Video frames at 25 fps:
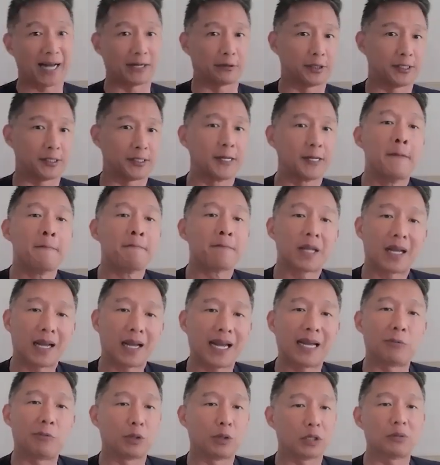batteries.
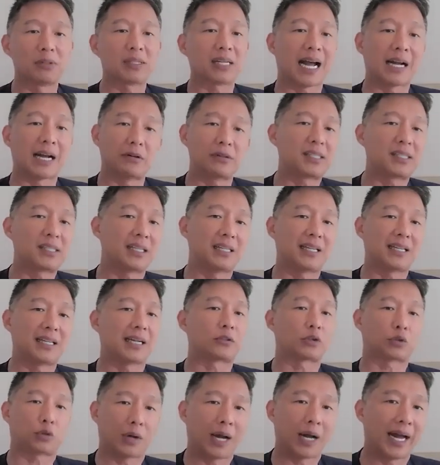And I don't see
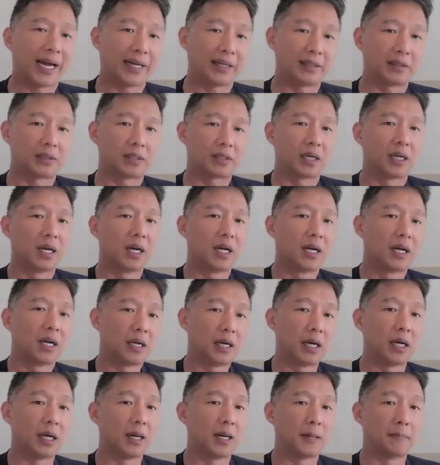that trend
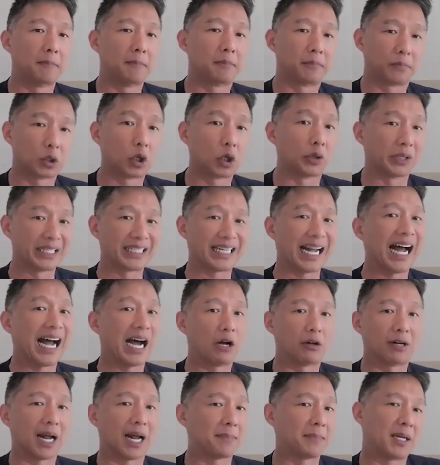going
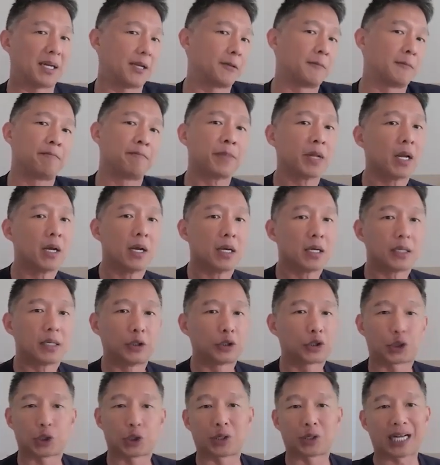down. I mean,
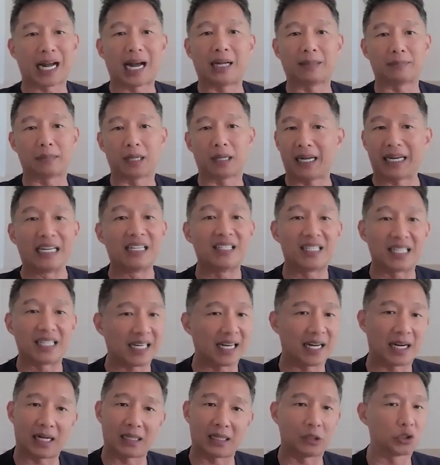you still got
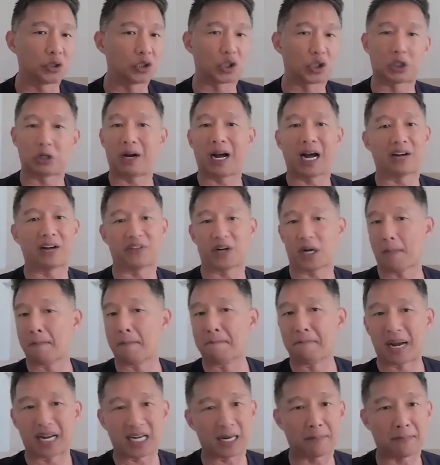India, you still have
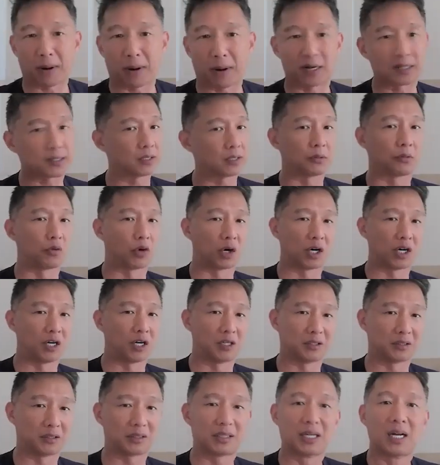many parts of the
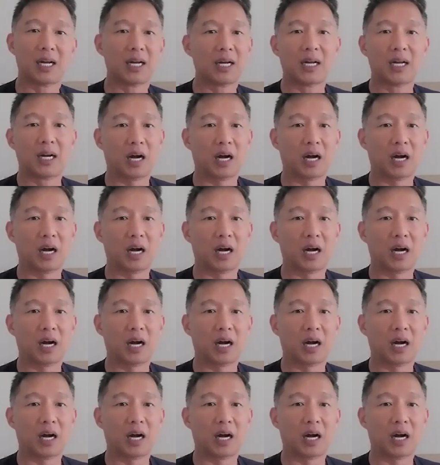world